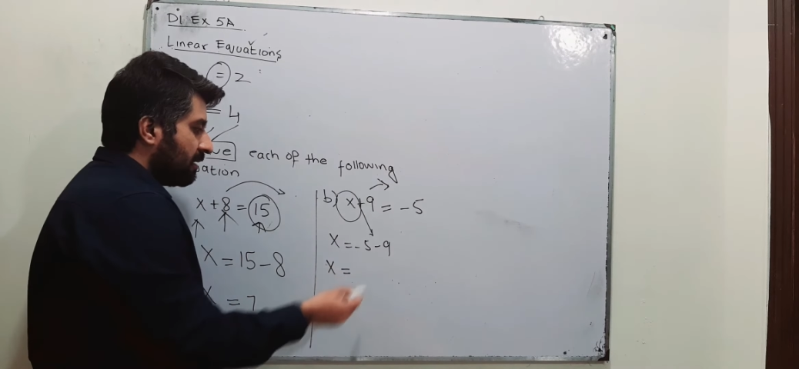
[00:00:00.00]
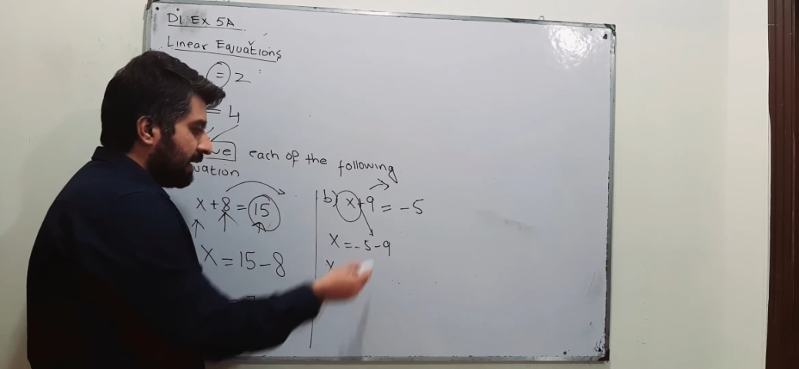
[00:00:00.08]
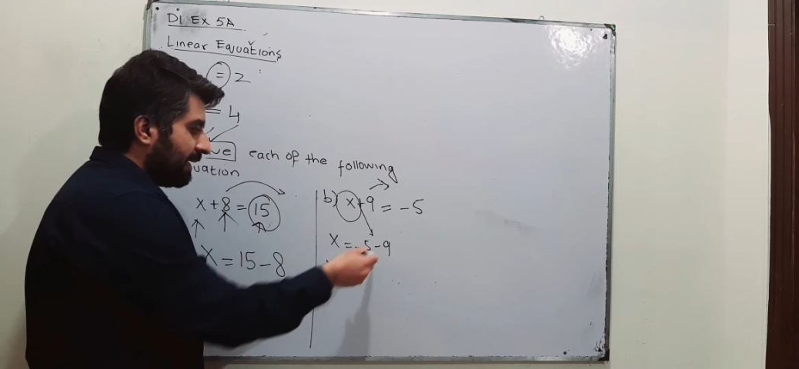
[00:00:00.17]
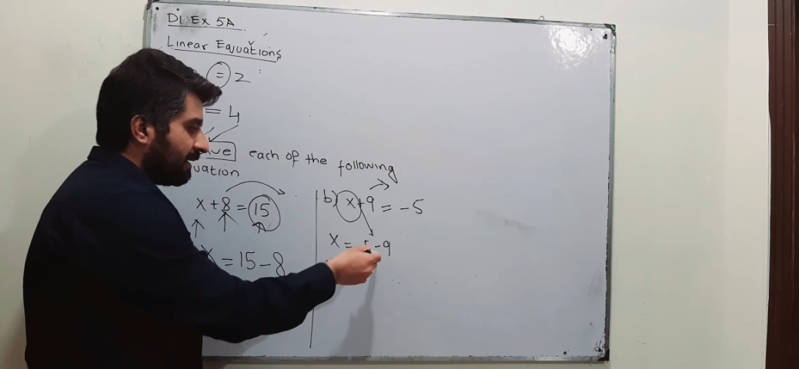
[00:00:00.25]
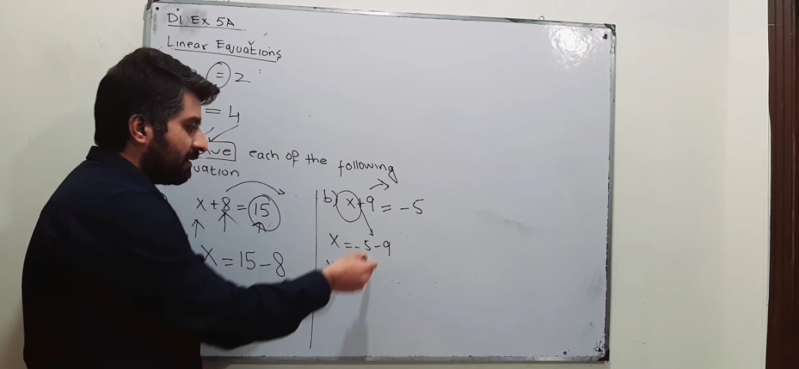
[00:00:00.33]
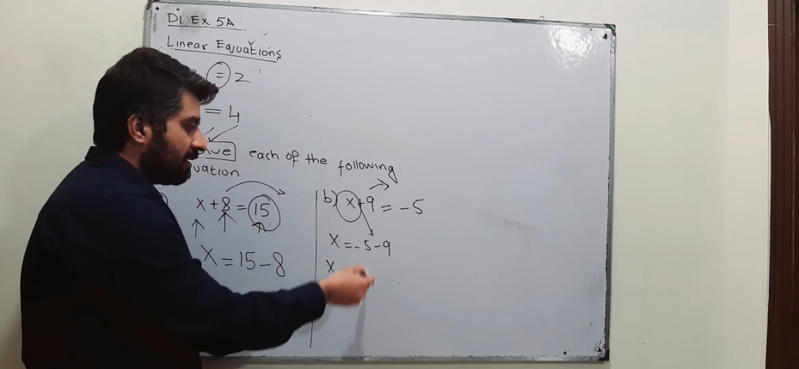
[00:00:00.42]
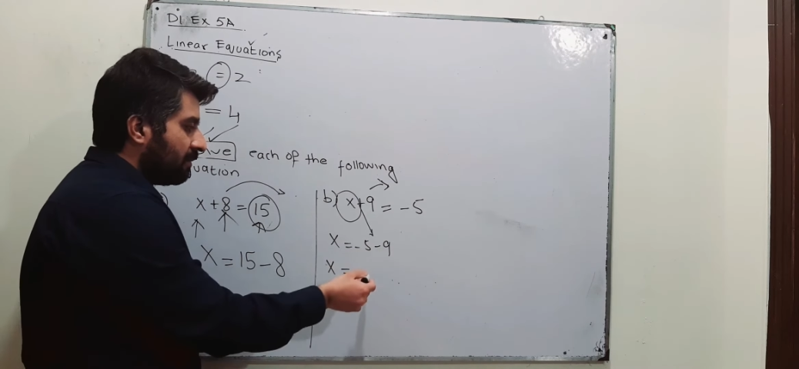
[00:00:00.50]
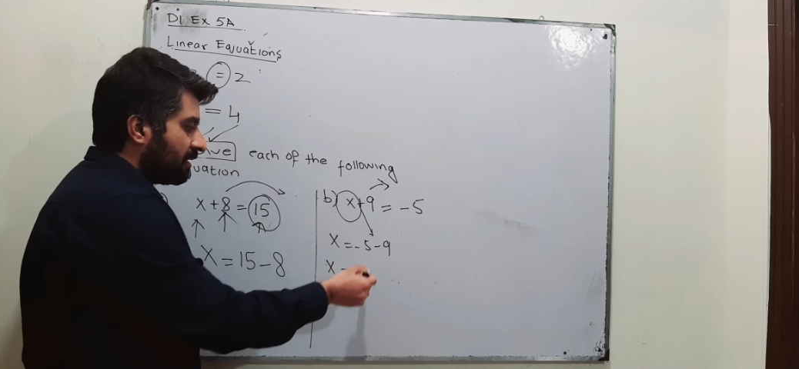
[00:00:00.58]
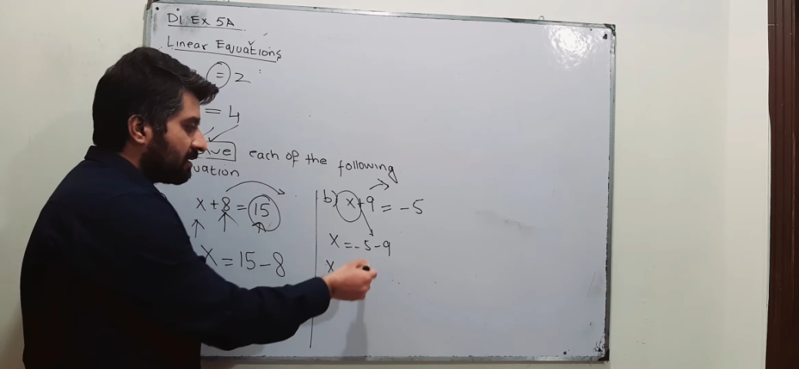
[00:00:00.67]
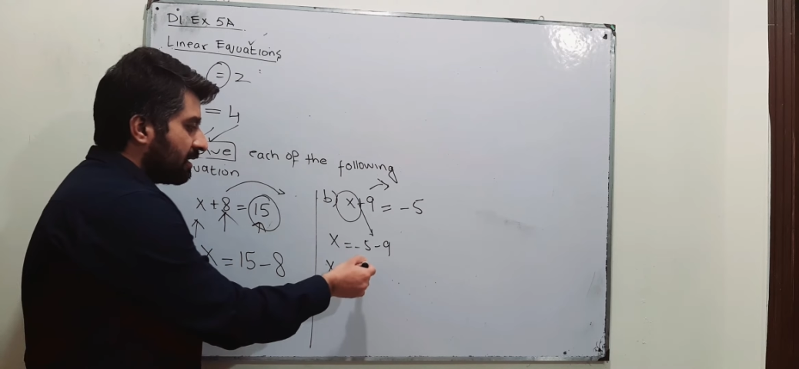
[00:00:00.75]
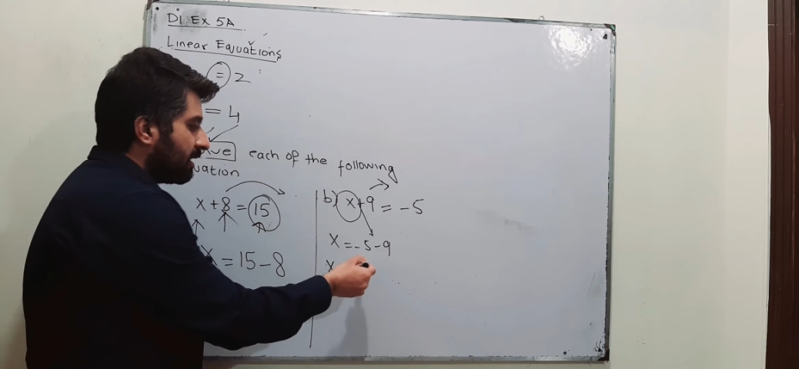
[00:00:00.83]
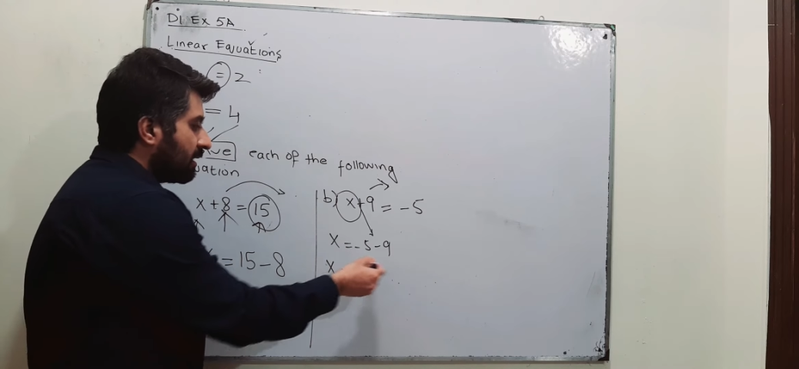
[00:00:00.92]
Another
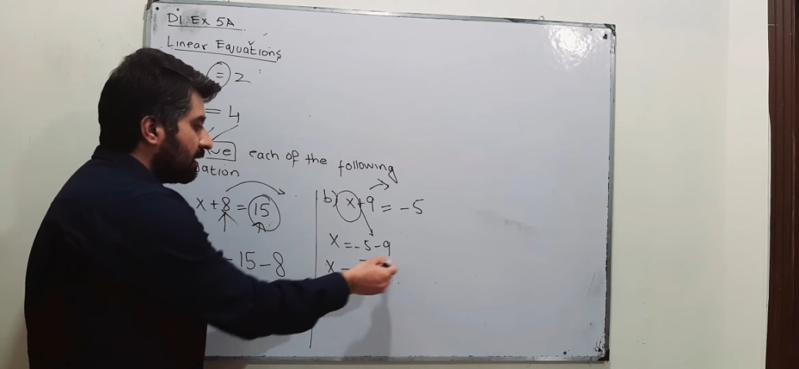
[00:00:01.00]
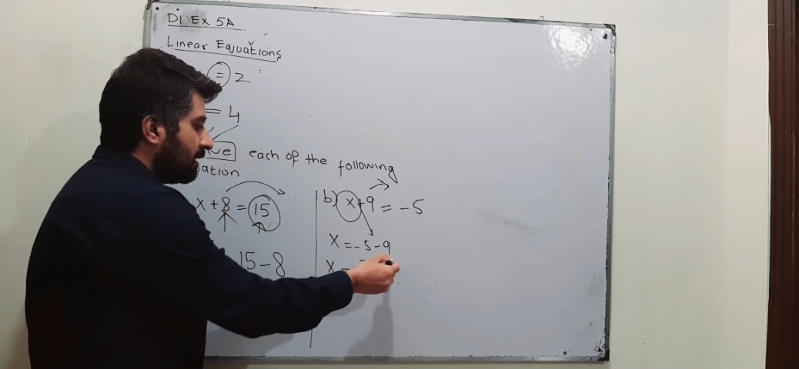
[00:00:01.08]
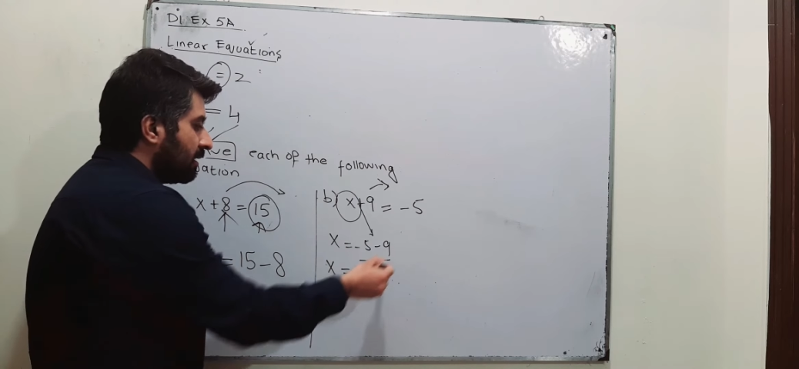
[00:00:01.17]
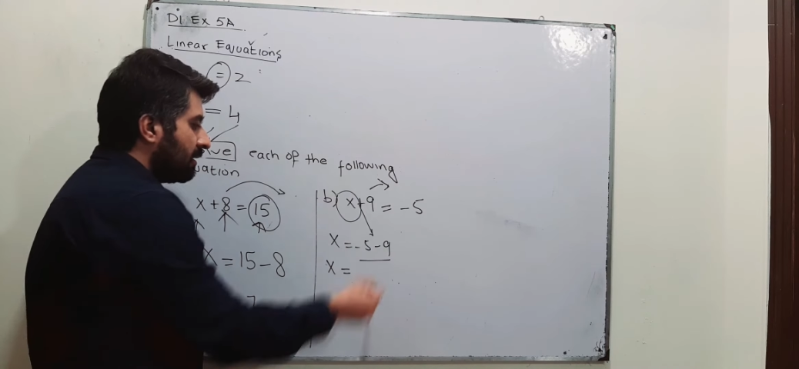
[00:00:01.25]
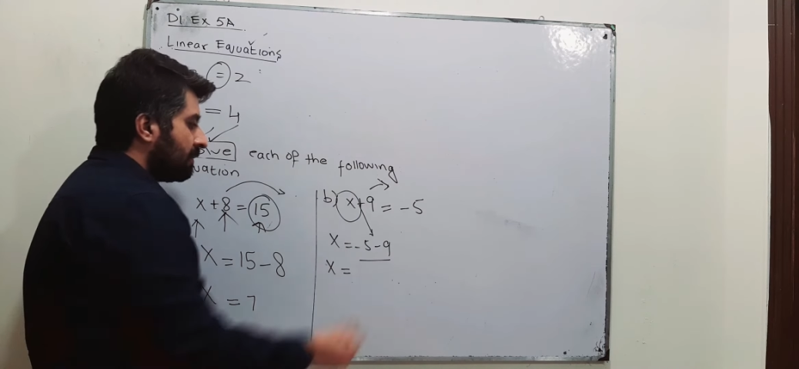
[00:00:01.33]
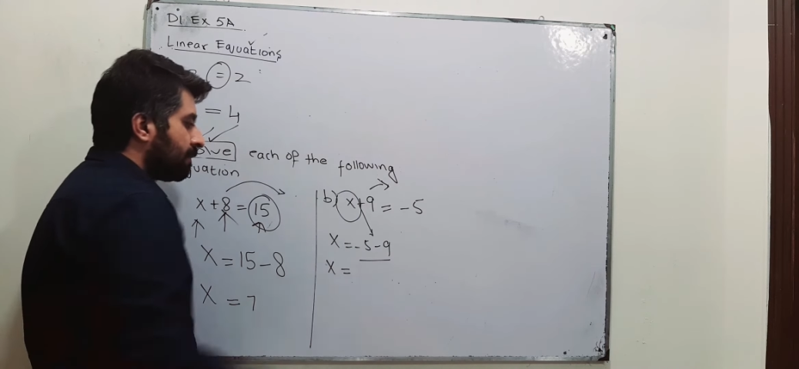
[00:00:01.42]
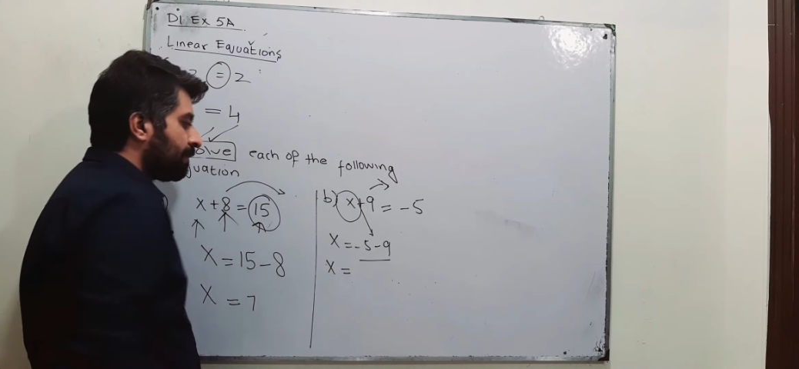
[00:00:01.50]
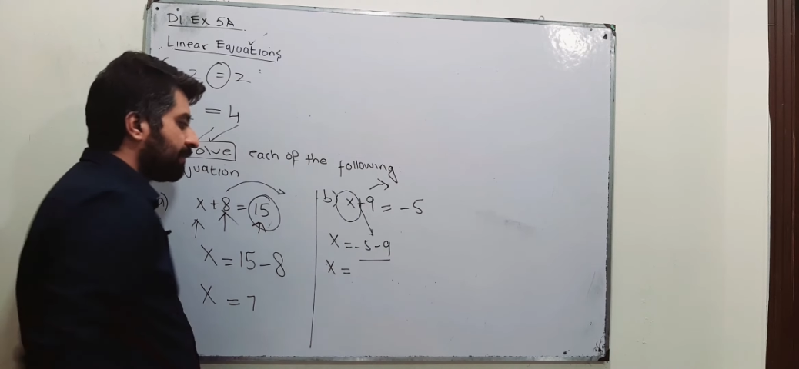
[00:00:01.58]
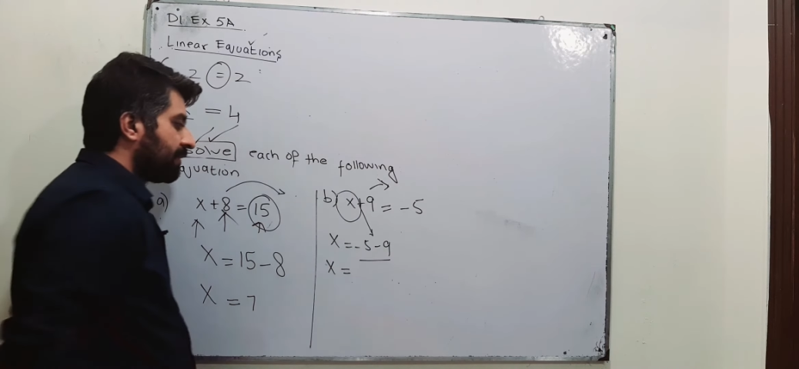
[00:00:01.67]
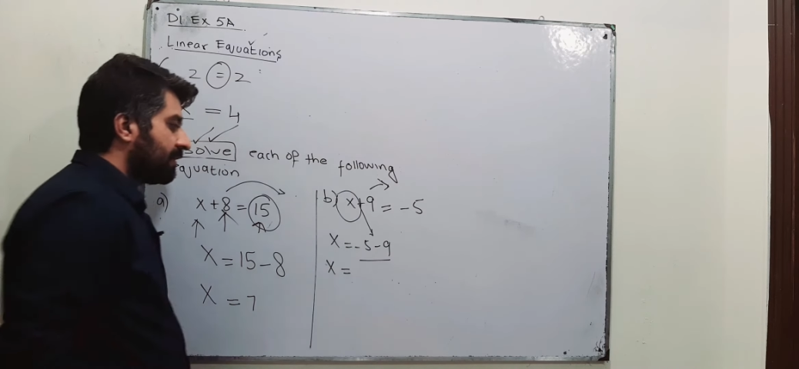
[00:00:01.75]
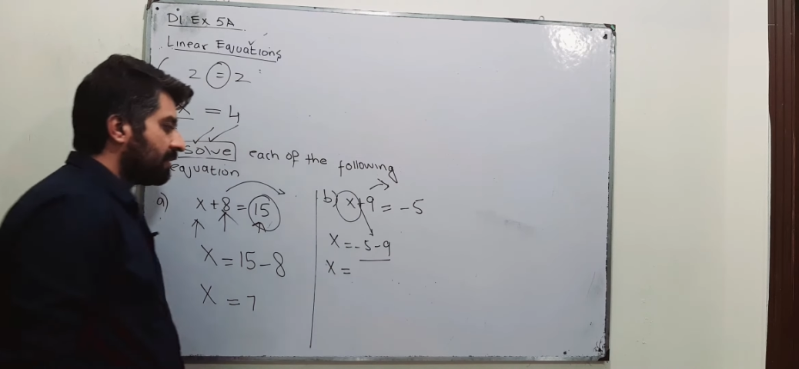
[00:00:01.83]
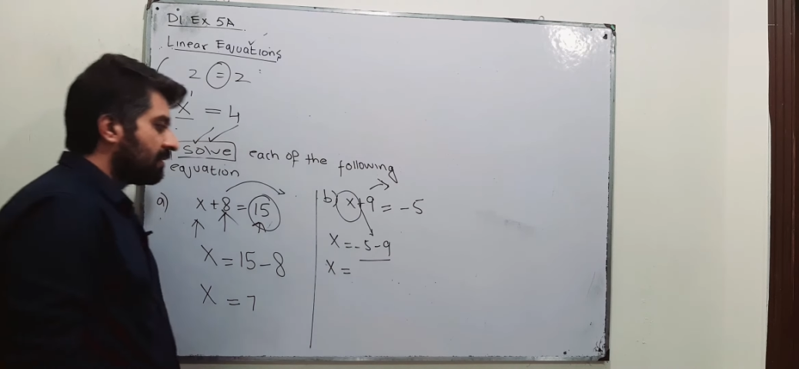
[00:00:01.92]
mistake
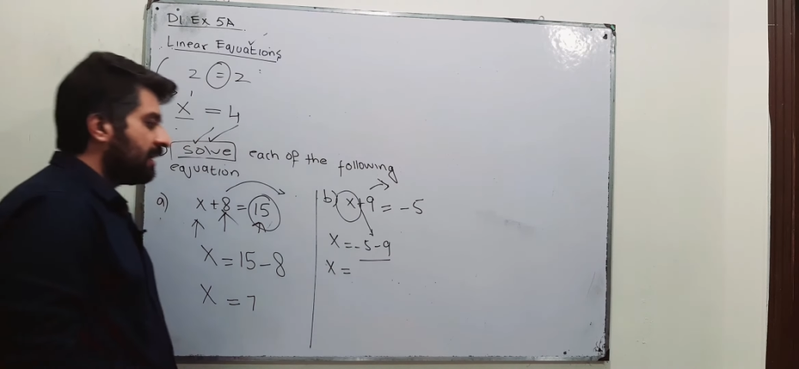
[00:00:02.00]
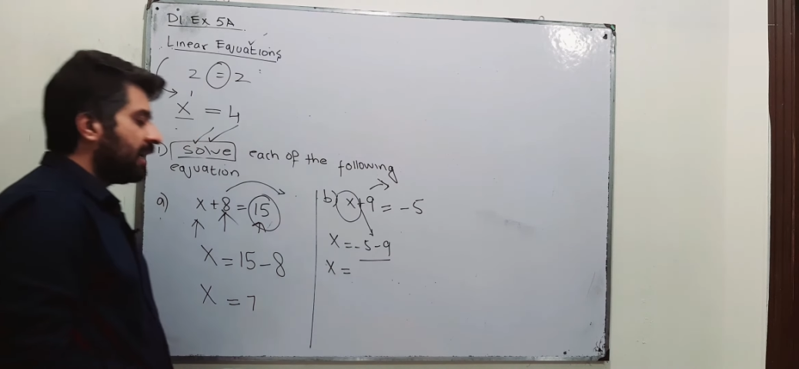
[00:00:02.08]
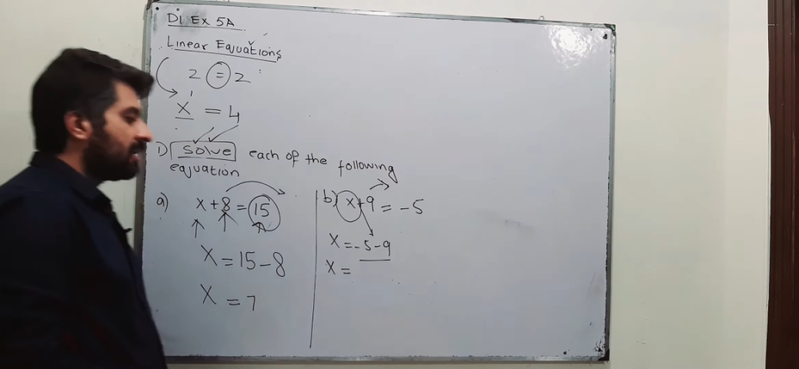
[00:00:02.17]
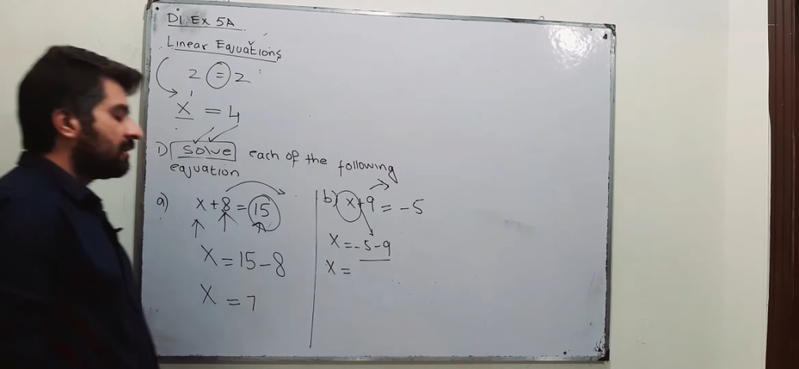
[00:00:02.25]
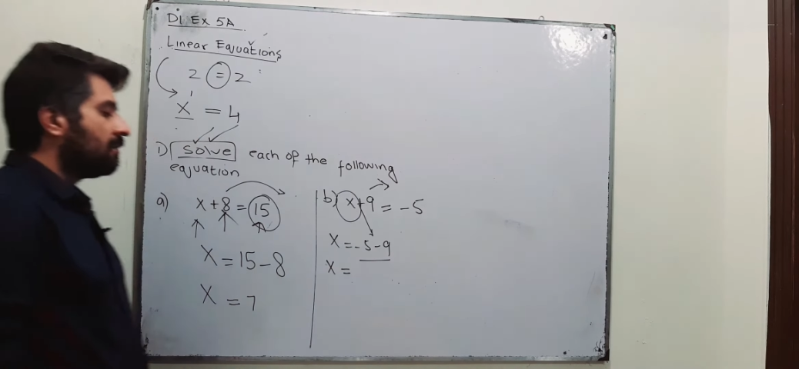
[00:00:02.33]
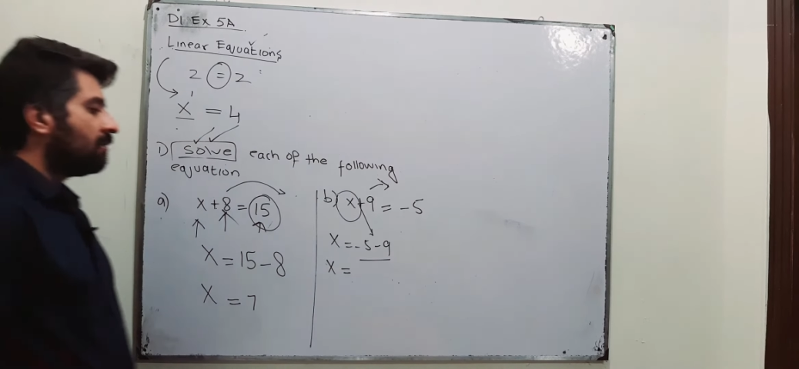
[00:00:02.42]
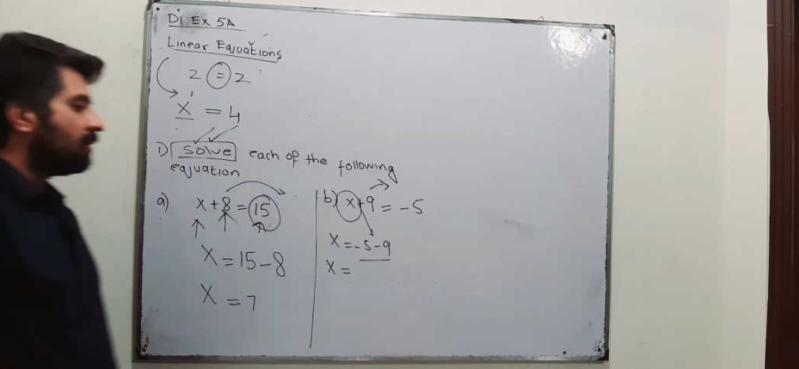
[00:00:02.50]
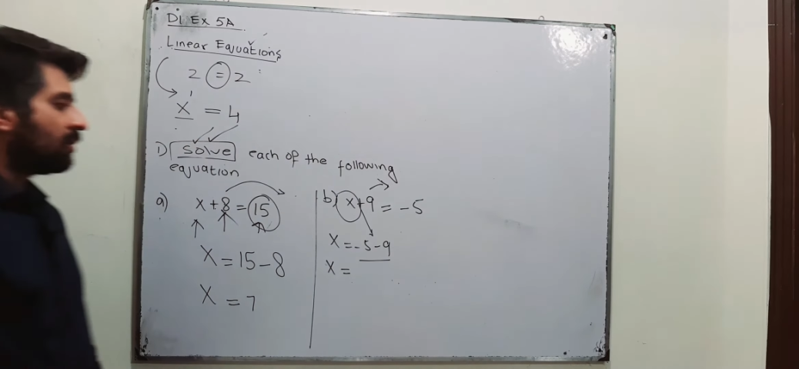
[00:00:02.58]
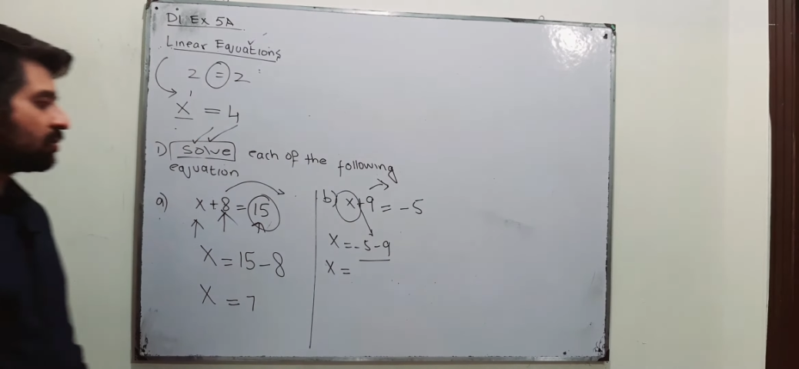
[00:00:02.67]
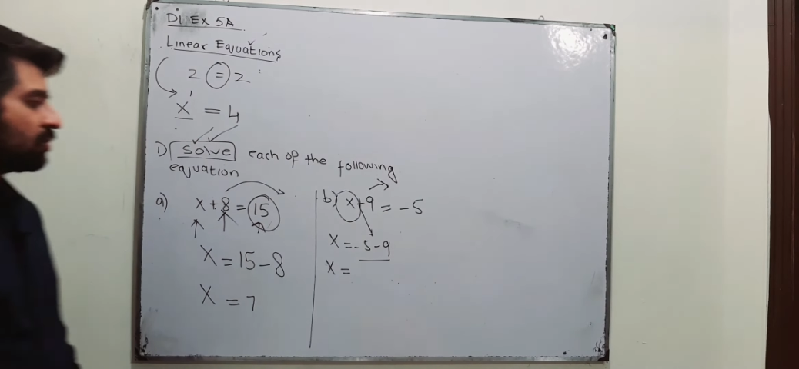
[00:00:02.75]
that most